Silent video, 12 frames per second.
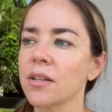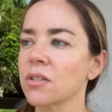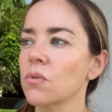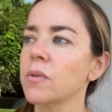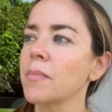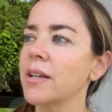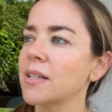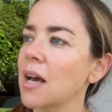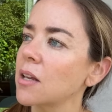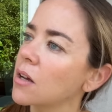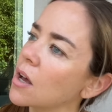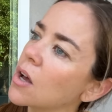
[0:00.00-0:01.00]
So when my
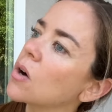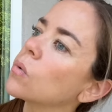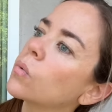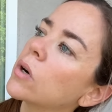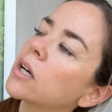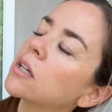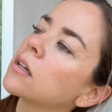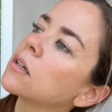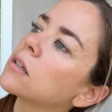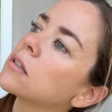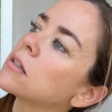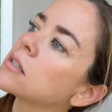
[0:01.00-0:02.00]
dad would
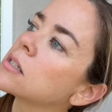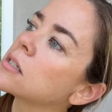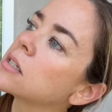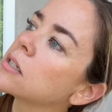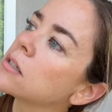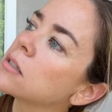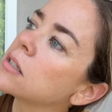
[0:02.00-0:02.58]
steal